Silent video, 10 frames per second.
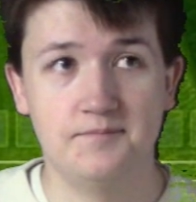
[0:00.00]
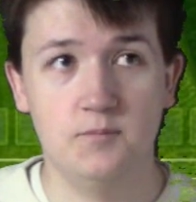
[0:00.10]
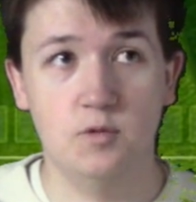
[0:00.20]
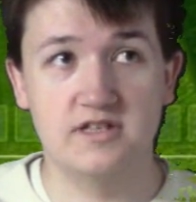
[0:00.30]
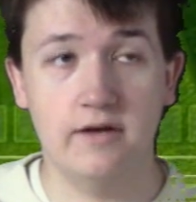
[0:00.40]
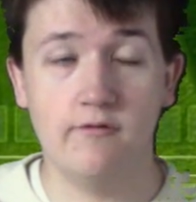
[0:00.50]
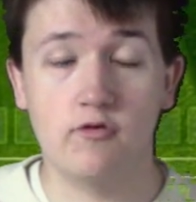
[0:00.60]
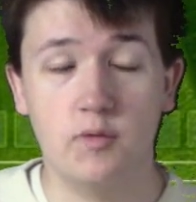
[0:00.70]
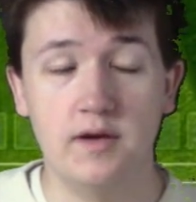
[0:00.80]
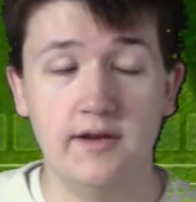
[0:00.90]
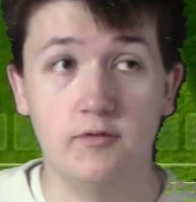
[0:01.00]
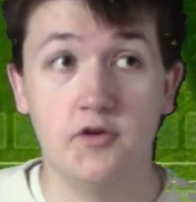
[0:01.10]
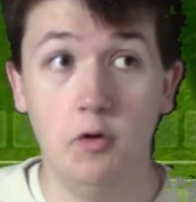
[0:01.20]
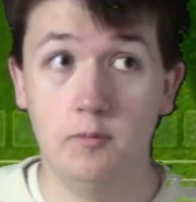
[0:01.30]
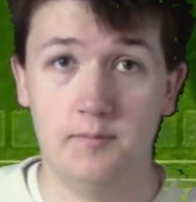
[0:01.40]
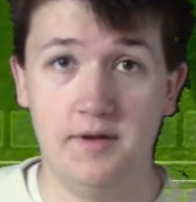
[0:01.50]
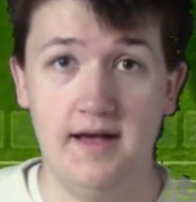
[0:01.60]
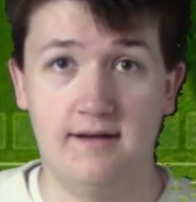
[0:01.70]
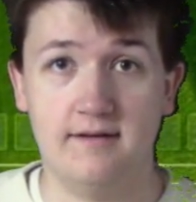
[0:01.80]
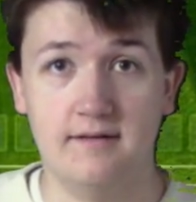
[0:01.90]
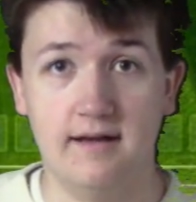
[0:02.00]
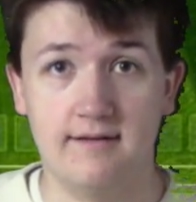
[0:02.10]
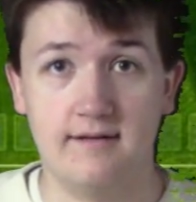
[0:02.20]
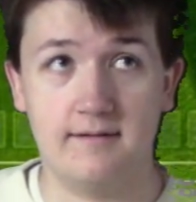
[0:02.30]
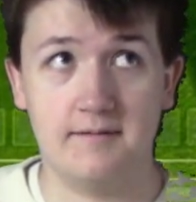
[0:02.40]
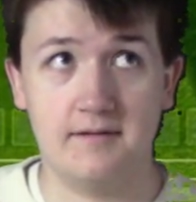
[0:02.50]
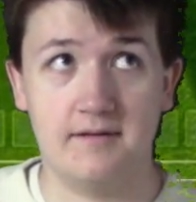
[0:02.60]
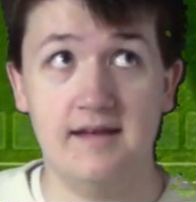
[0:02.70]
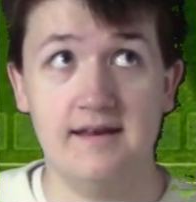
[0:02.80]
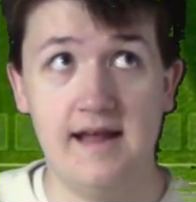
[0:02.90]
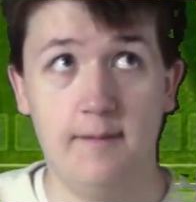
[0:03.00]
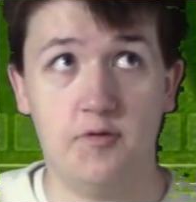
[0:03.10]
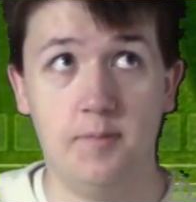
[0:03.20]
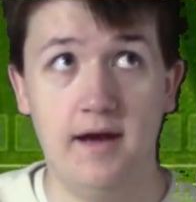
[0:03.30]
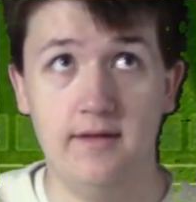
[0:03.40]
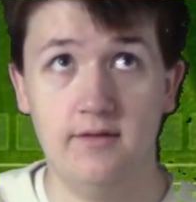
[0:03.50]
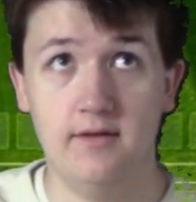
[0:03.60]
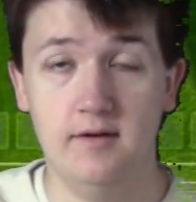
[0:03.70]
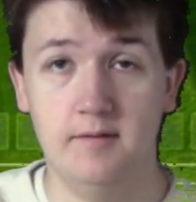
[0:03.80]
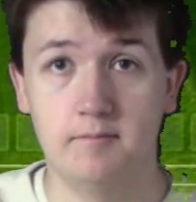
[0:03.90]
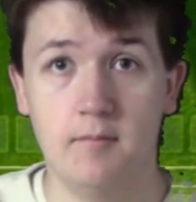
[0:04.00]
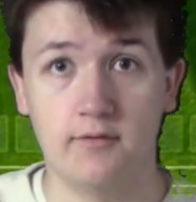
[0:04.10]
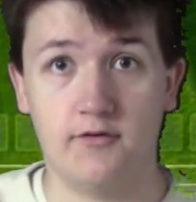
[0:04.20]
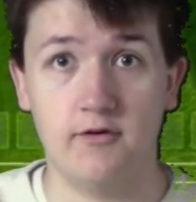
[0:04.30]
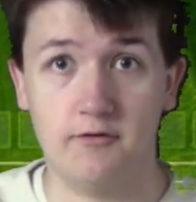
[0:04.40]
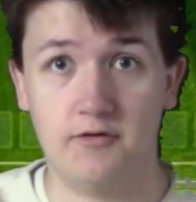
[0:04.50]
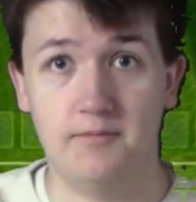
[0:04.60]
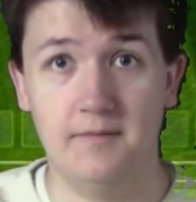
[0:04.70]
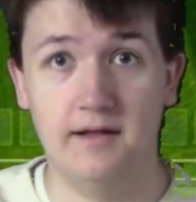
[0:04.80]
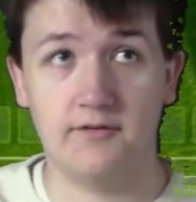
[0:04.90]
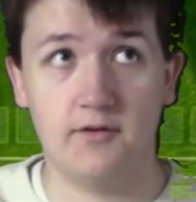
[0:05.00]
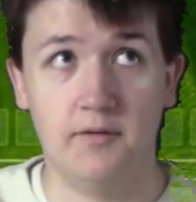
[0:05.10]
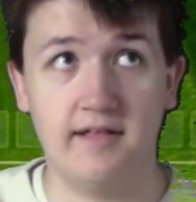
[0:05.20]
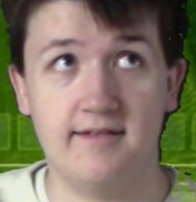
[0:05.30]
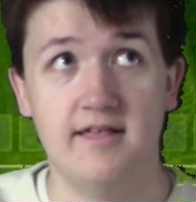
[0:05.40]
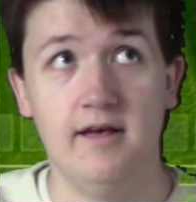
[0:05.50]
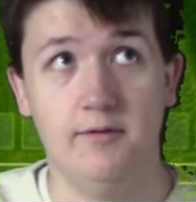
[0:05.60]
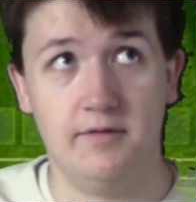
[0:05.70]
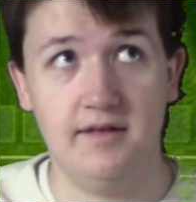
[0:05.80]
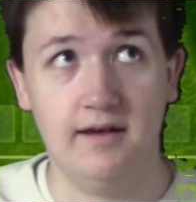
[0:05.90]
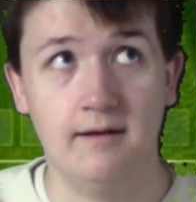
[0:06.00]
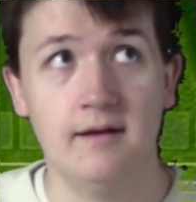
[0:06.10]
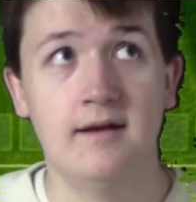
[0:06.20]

whichever twin you don't pick gets kidnapped by the monsters. And so that's the other thing.